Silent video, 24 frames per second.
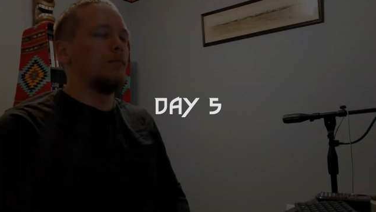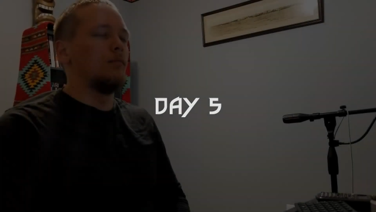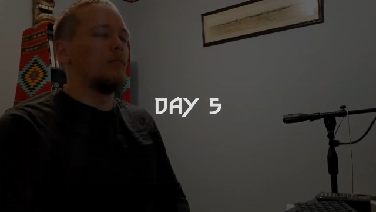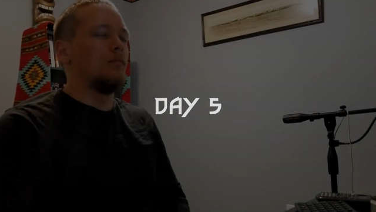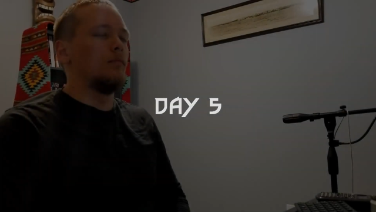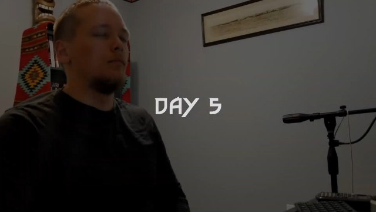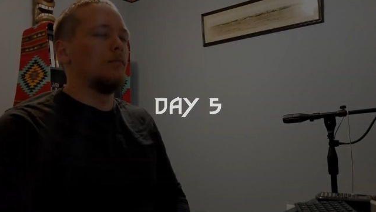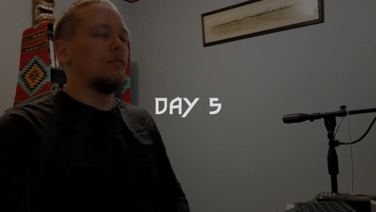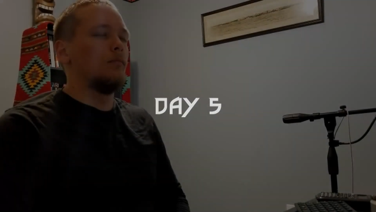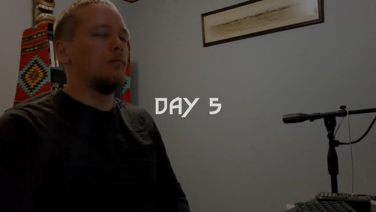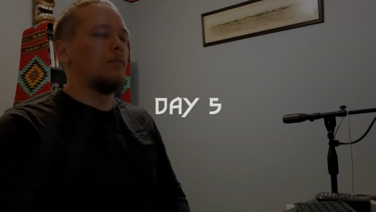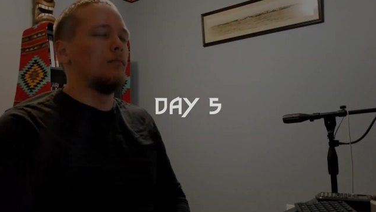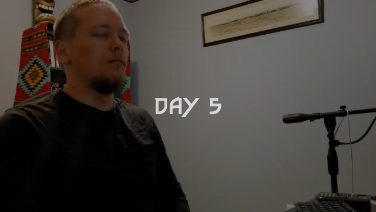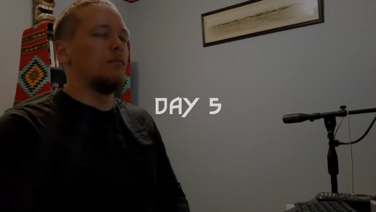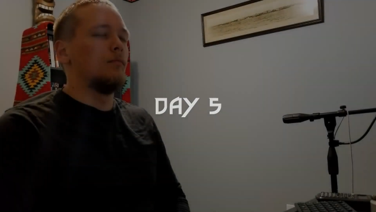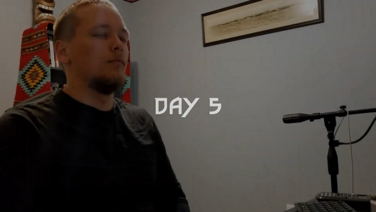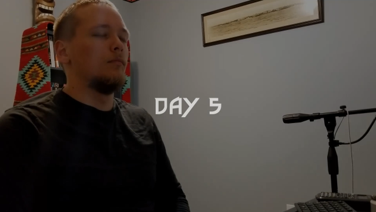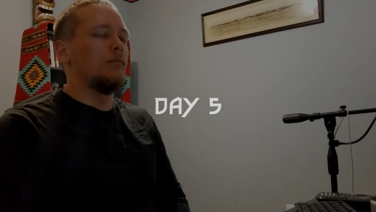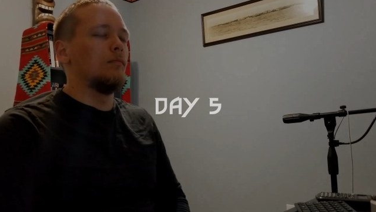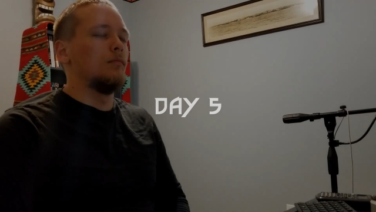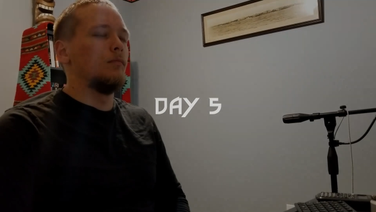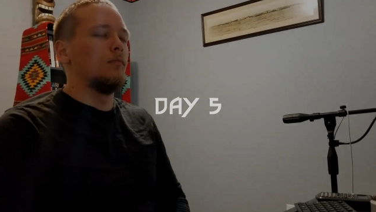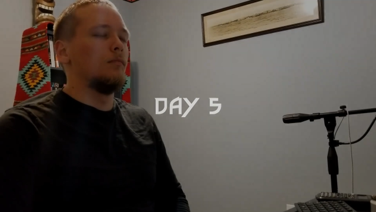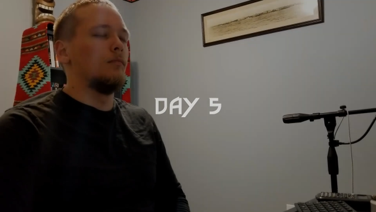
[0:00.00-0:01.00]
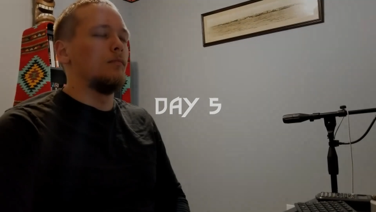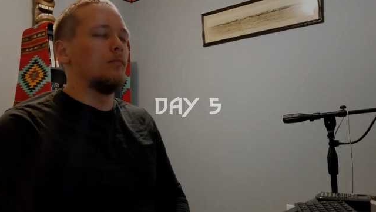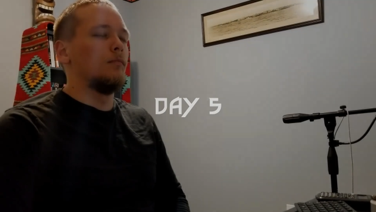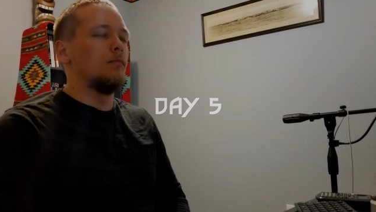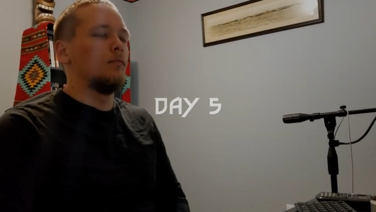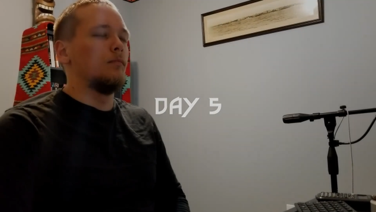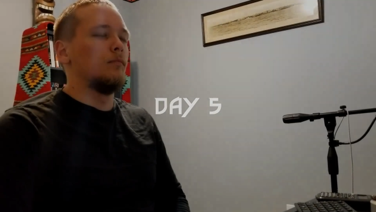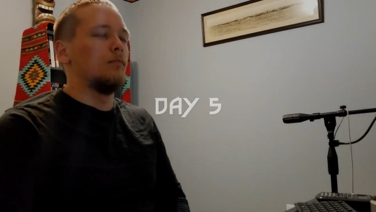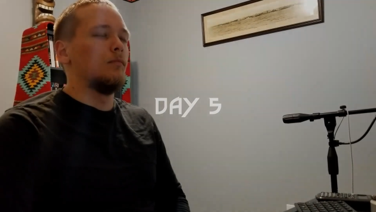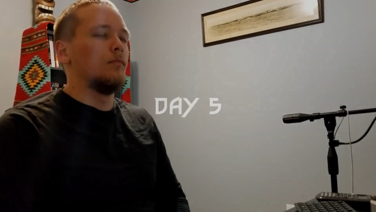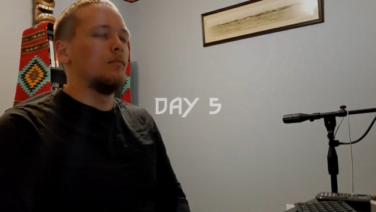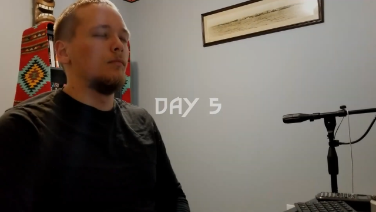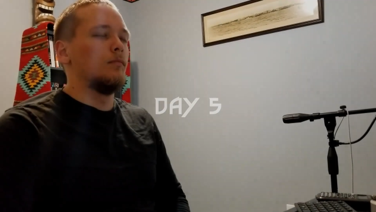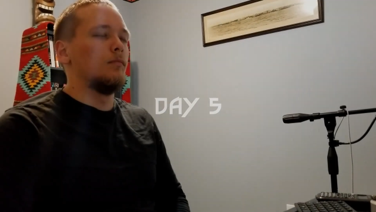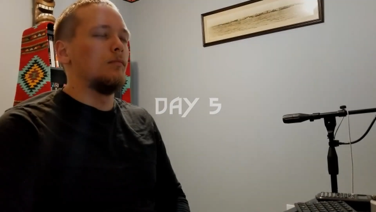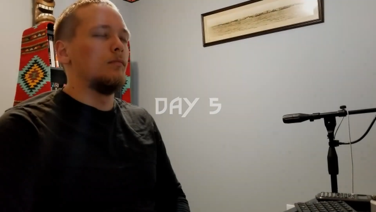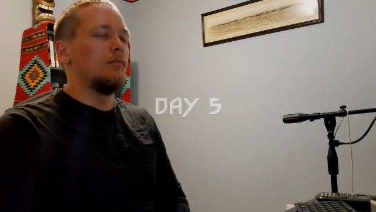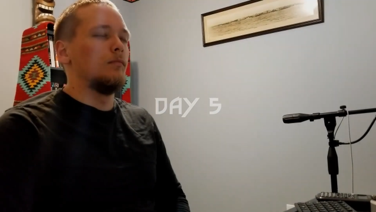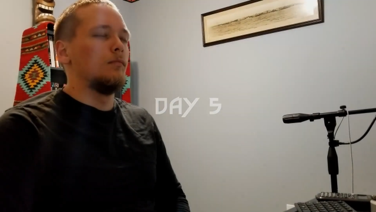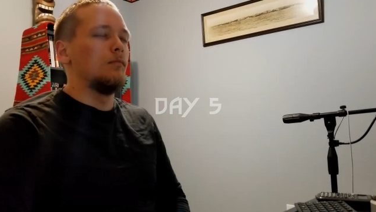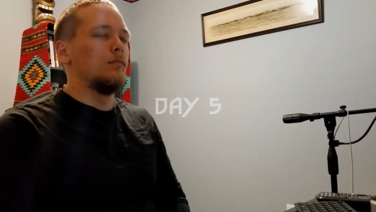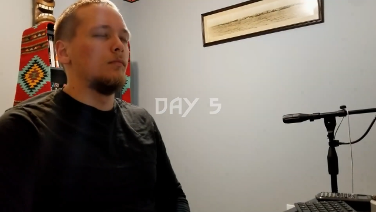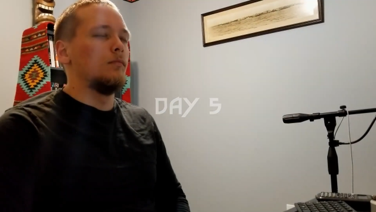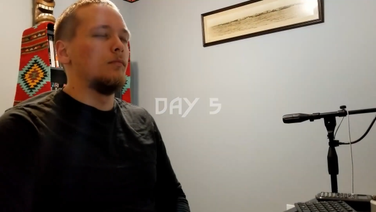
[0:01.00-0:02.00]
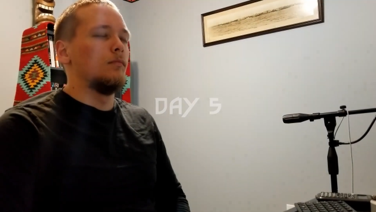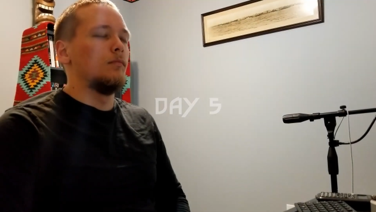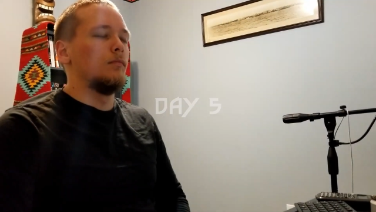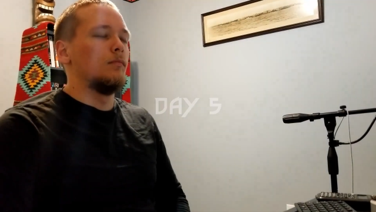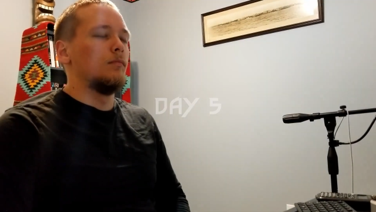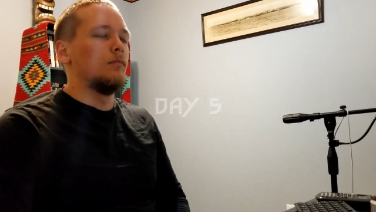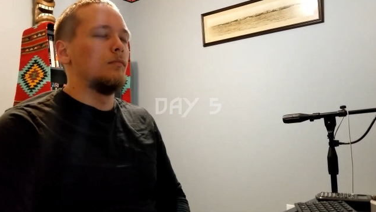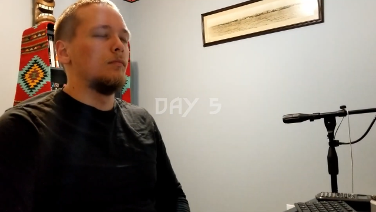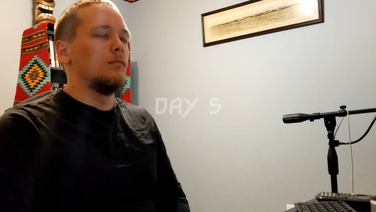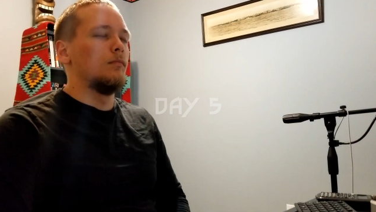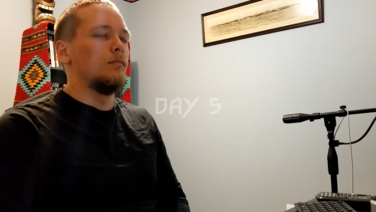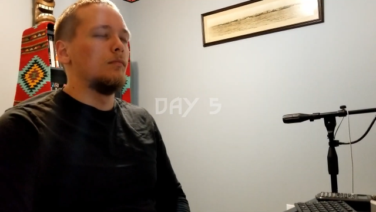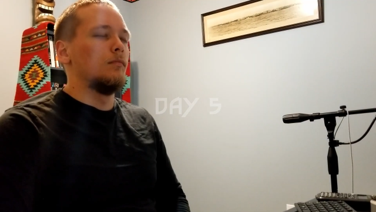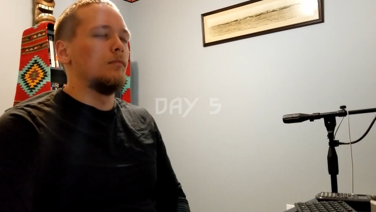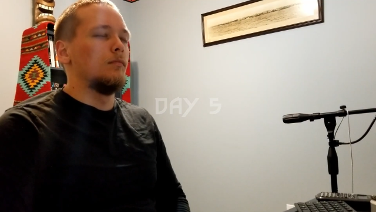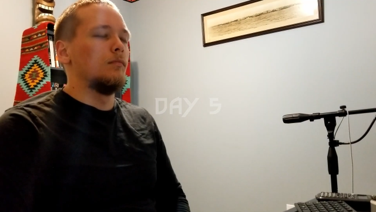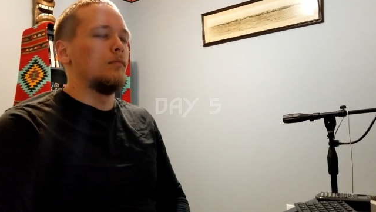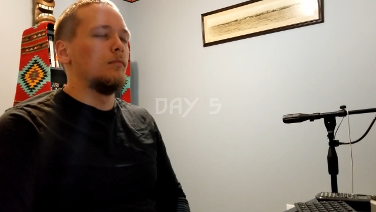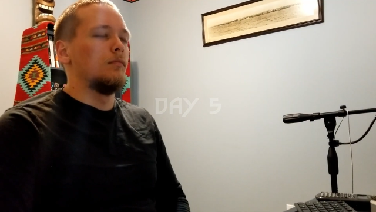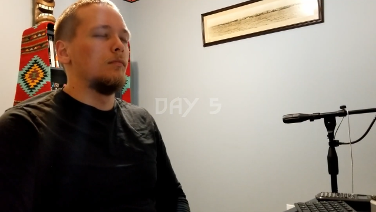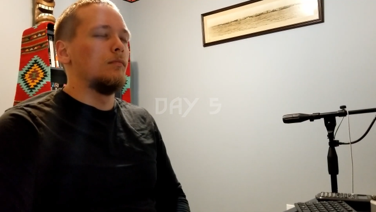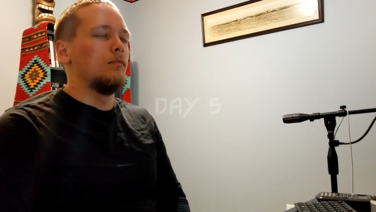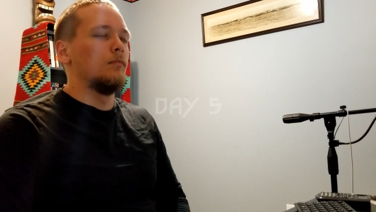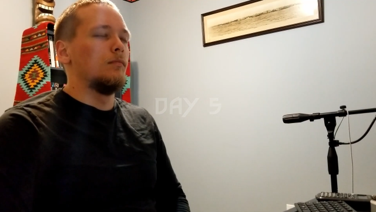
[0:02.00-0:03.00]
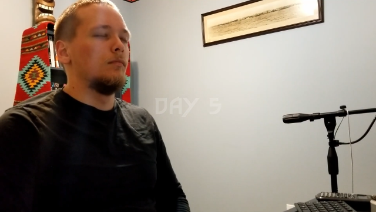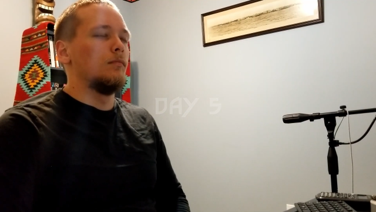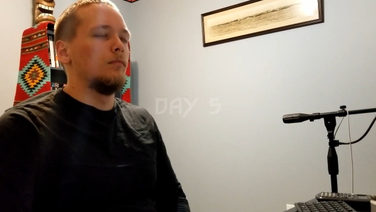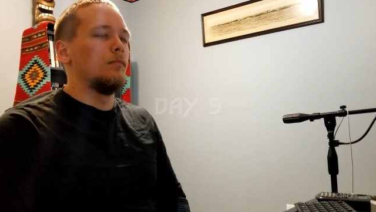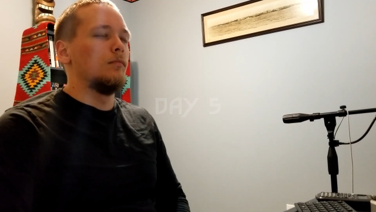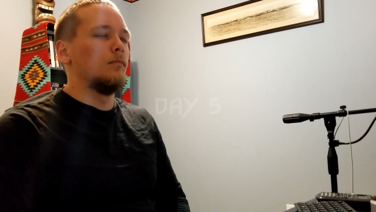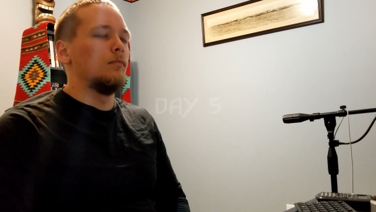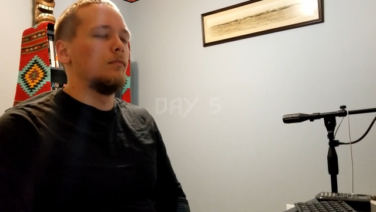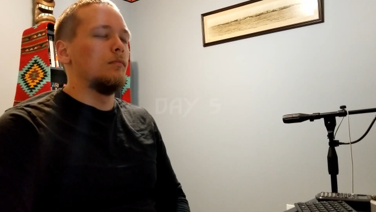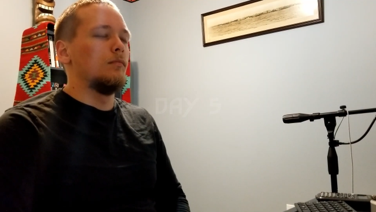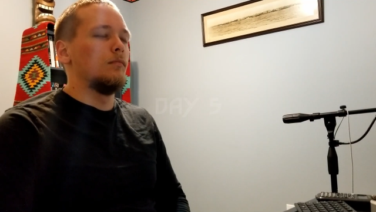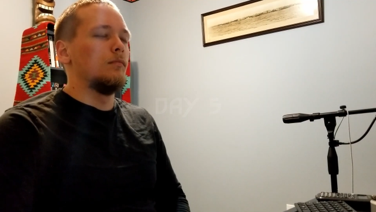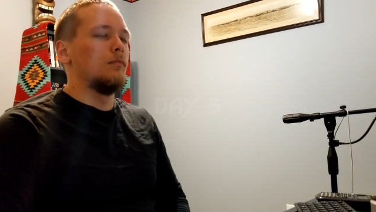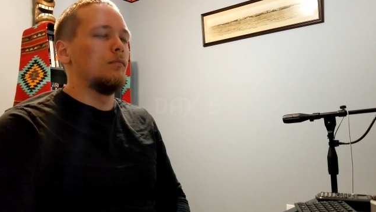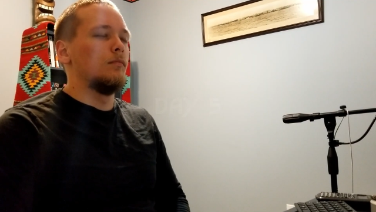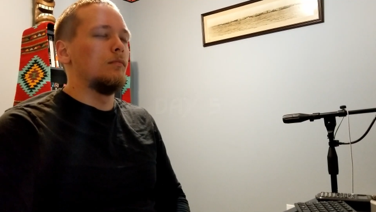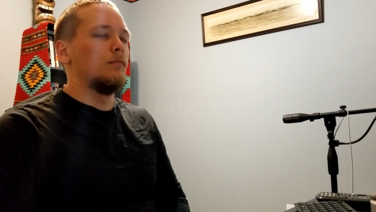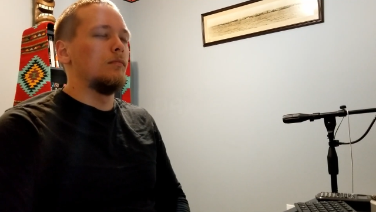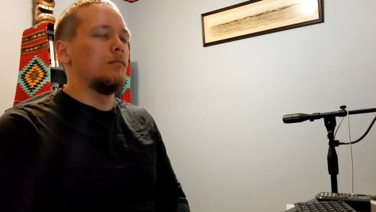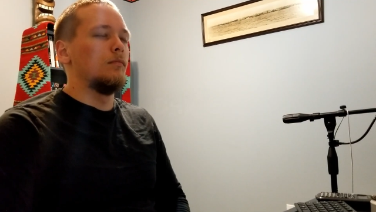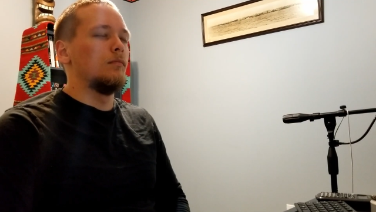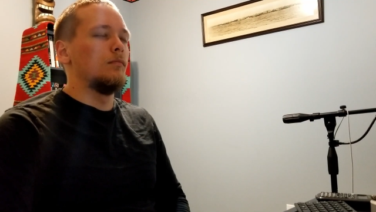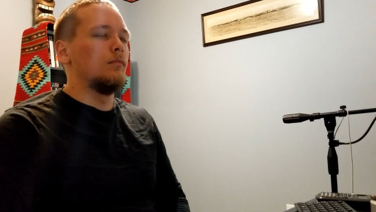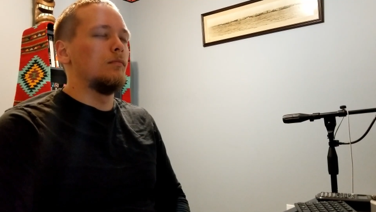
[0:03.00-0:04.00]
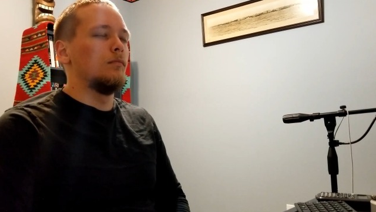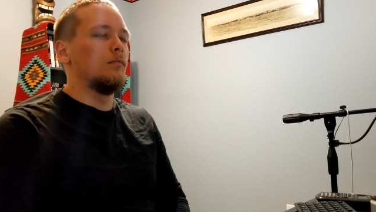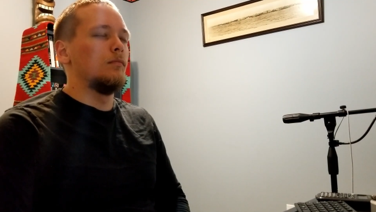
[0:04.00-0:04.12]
Nothing is said.